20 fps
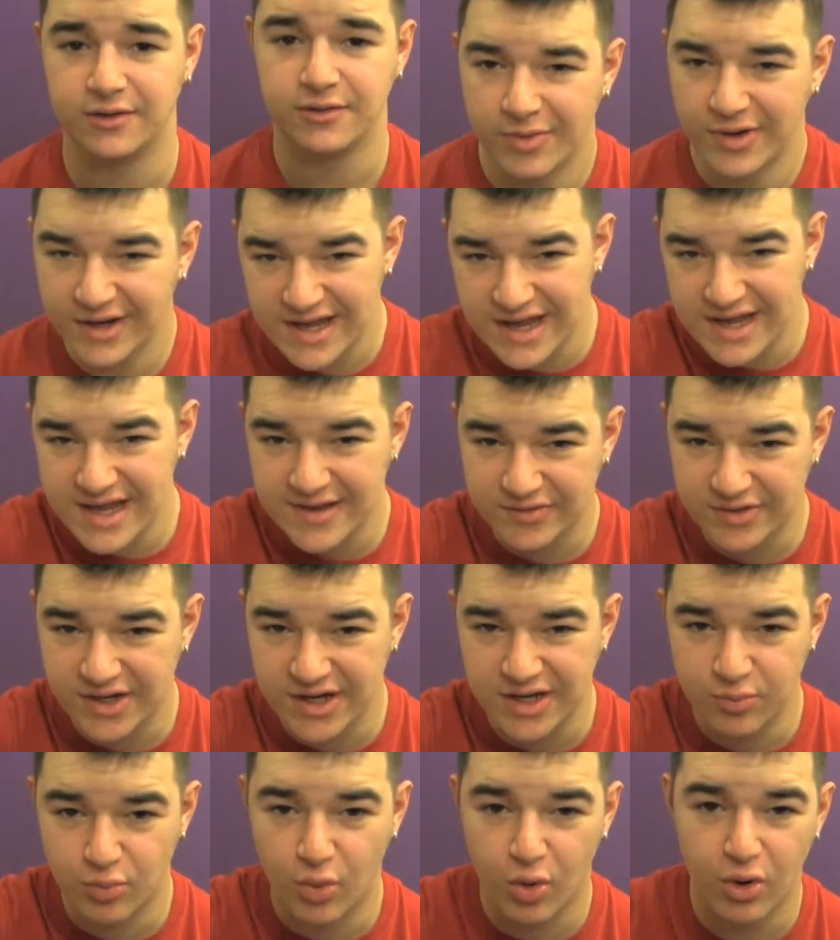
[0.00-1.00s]
But I can't give it
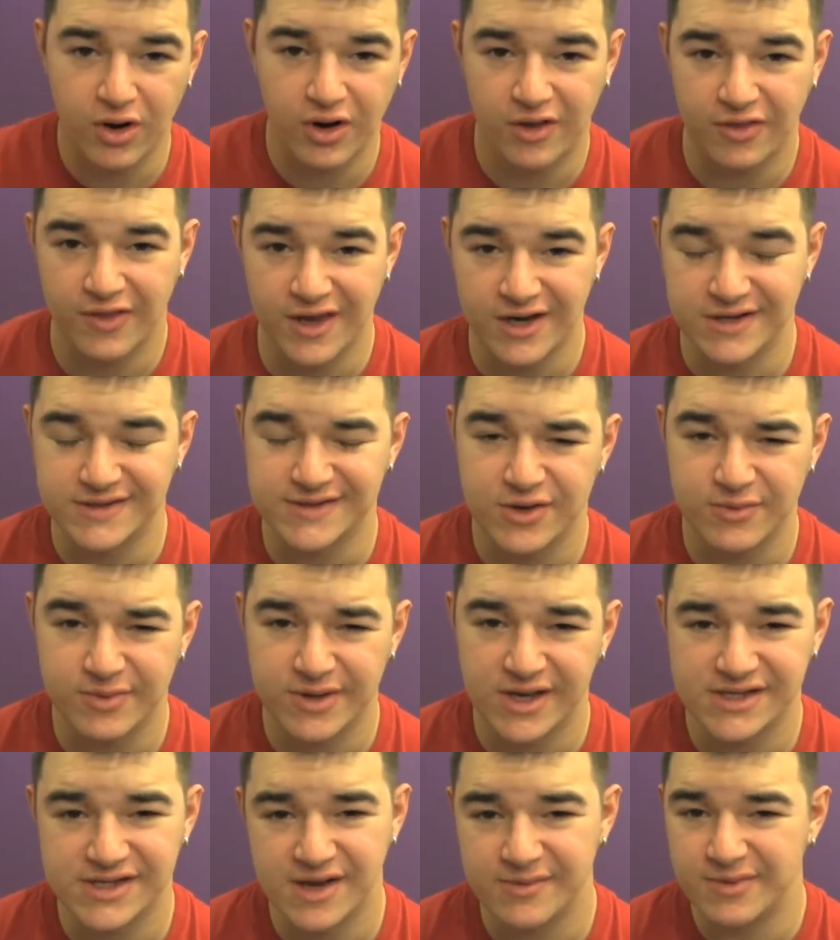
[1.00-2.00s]
any more than a 2
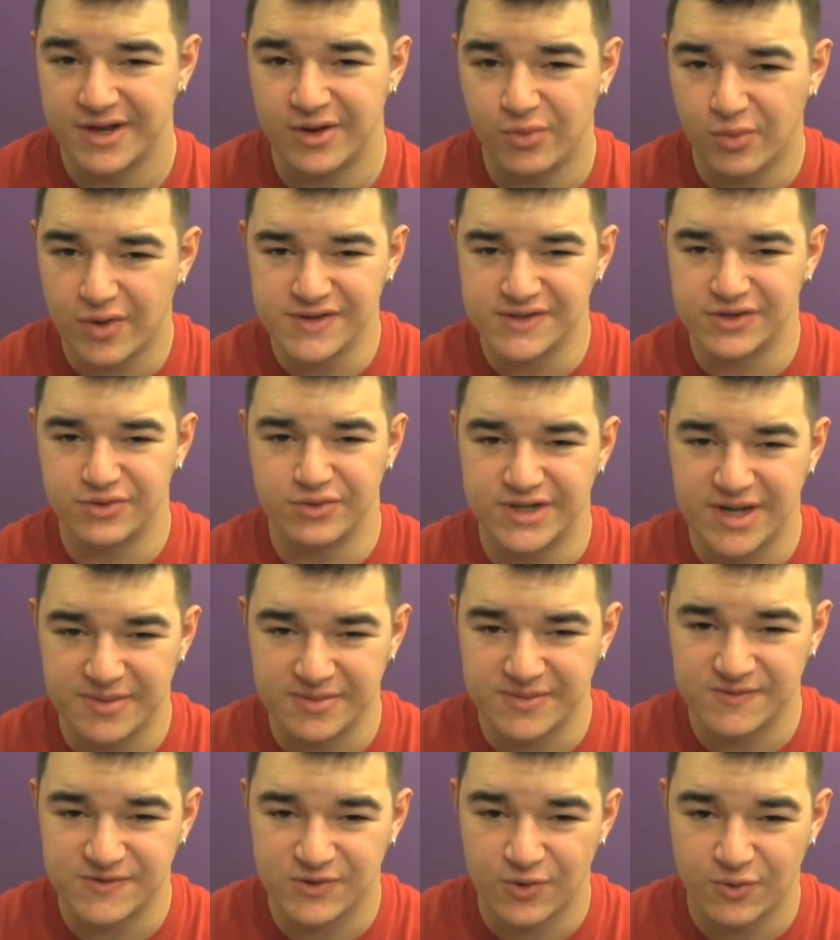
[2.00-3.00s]
because, I mean, it wasn't a
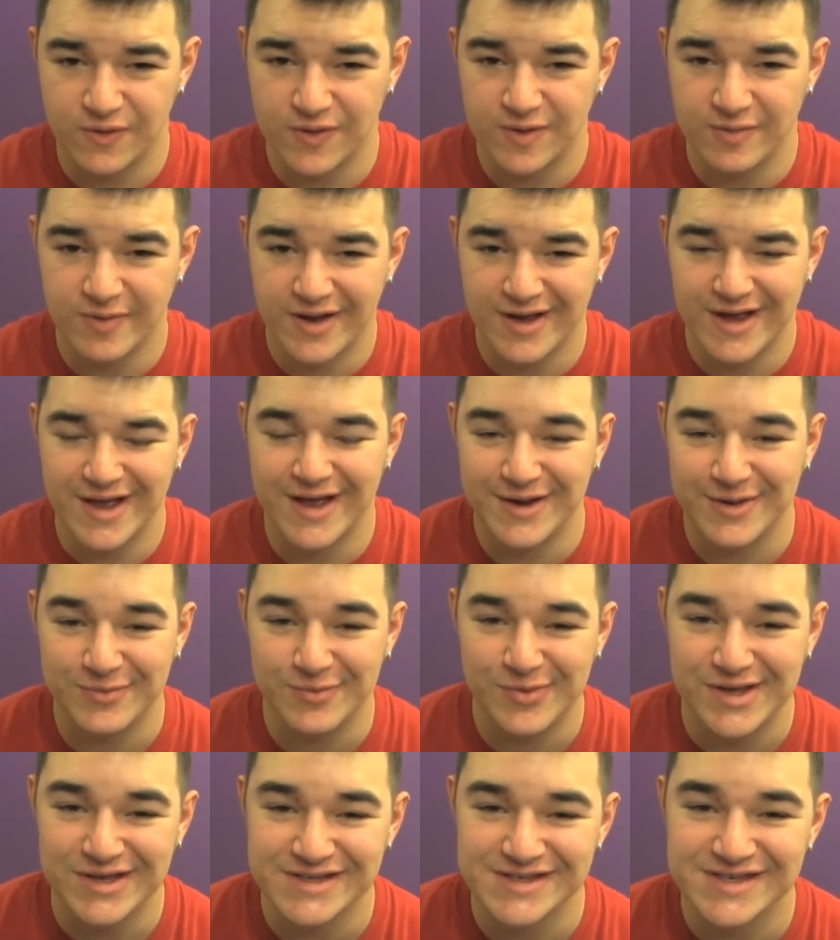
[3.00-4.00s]
redemptive story by any
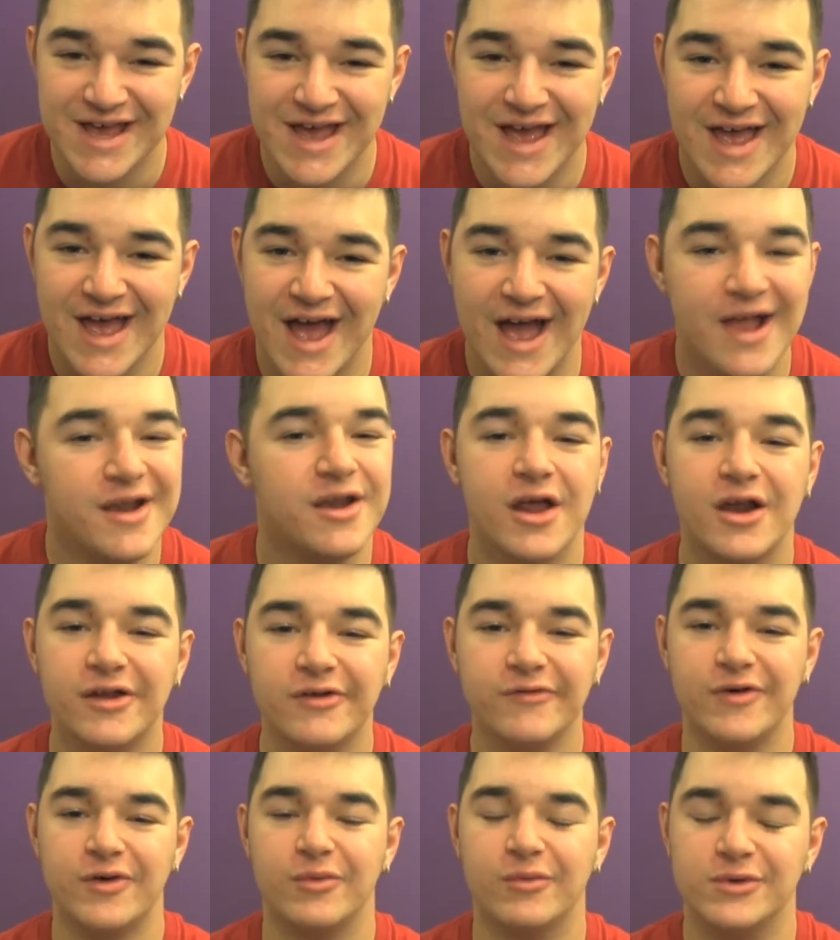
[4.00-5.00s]
means, and none
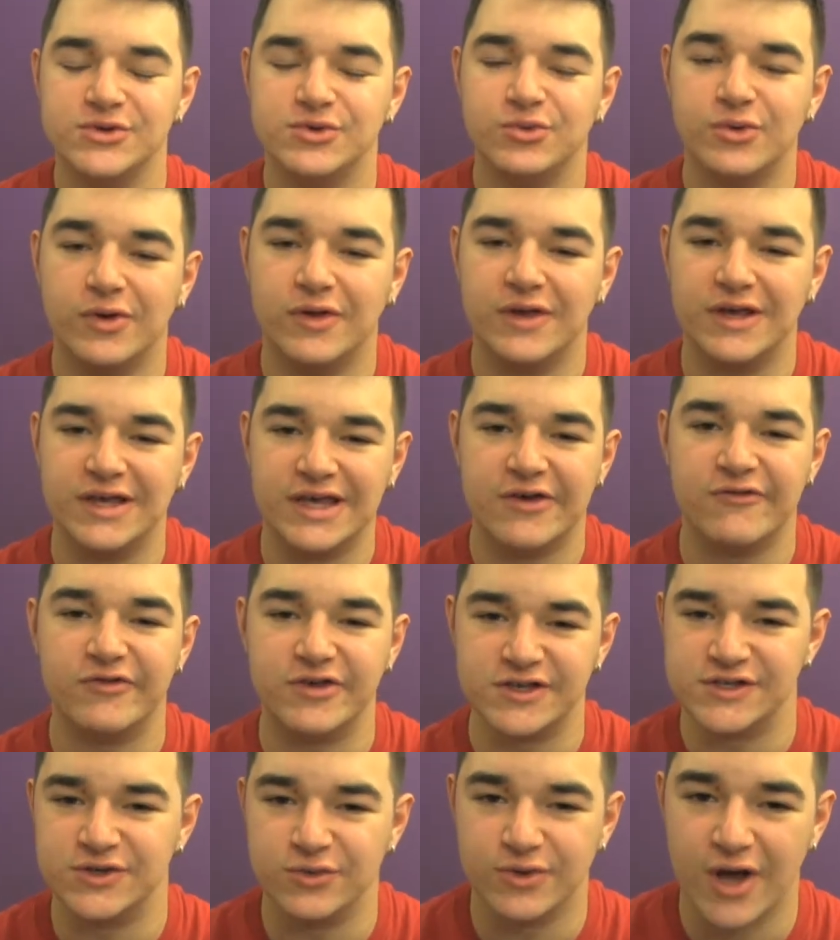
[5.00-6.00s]
of it was really
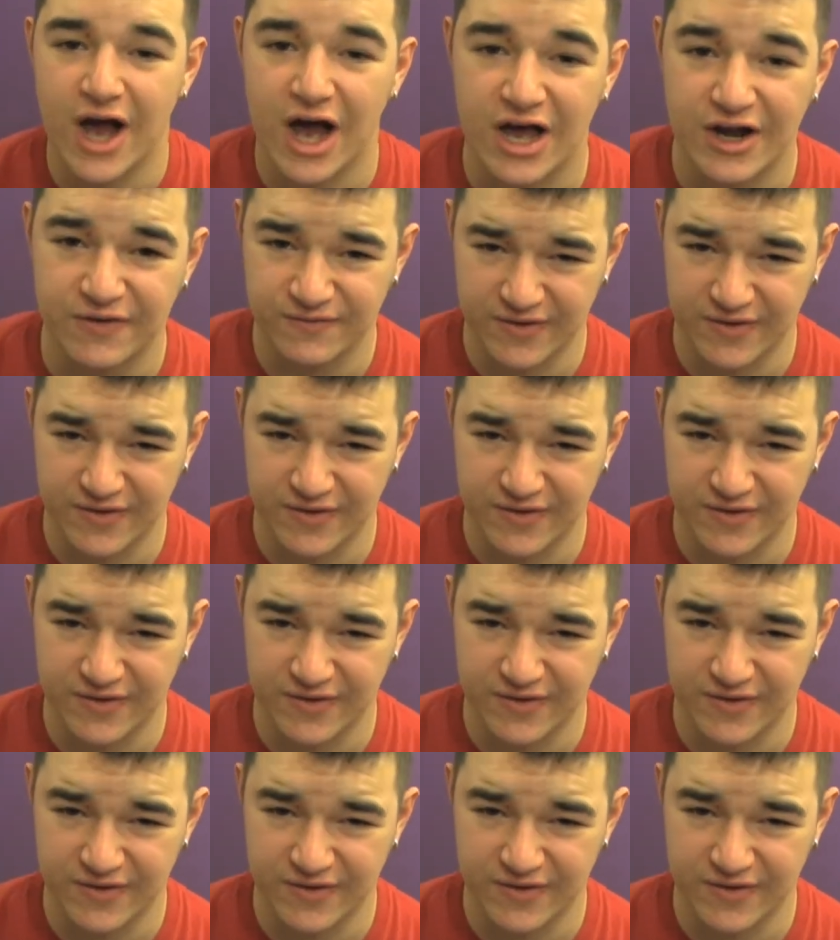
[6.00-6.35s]
given to God.